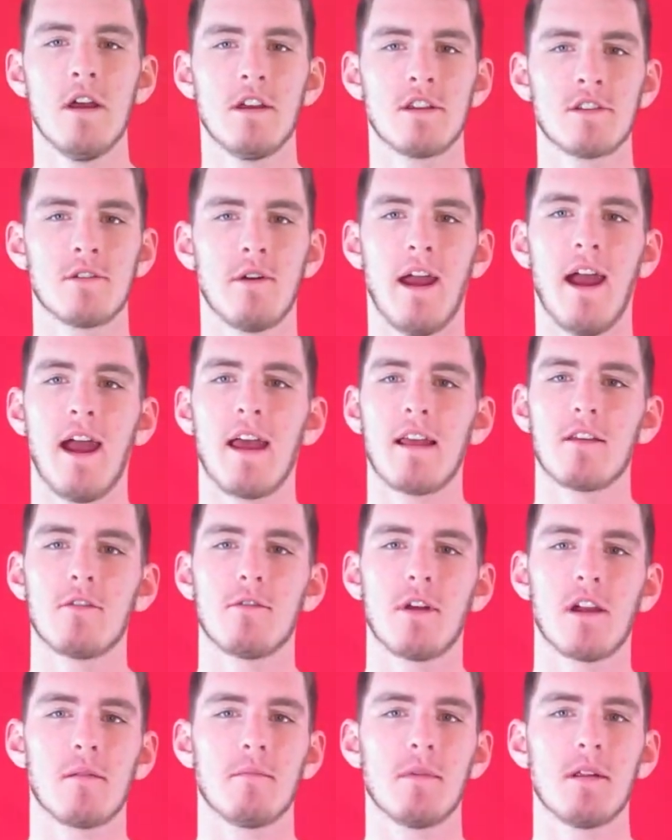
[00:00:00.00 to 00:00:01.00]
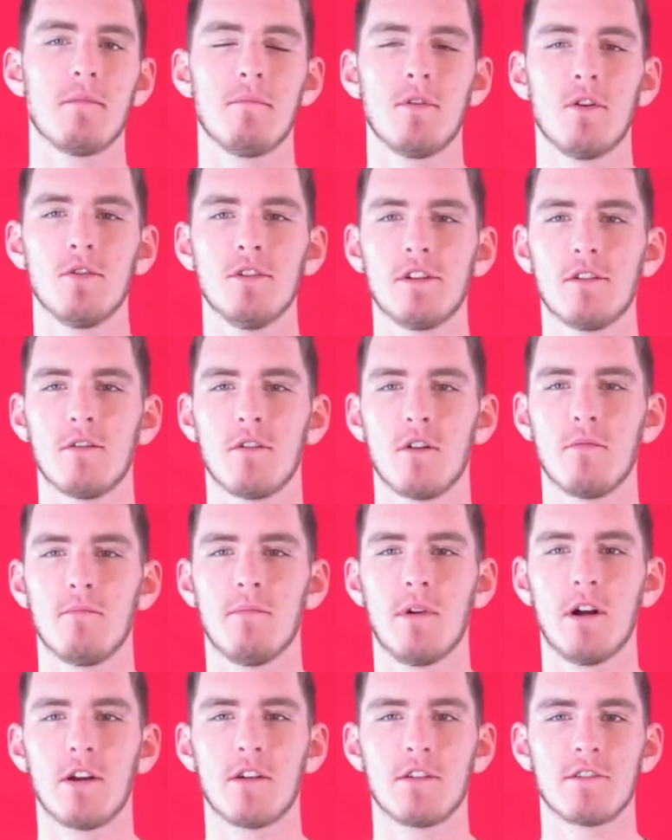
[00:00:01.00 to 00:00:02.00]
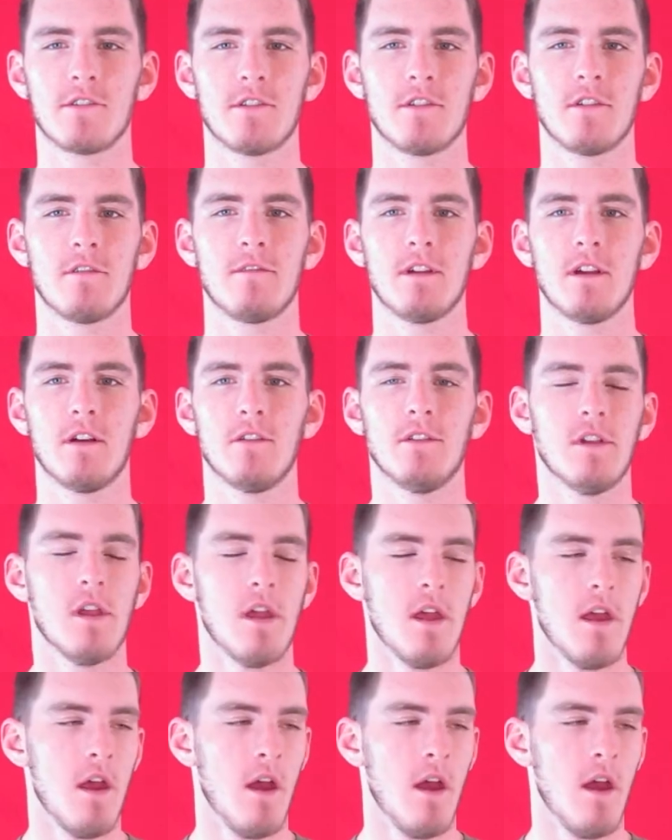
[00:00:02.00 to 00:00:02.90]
so I highly recommend building your own bunkers on your fields.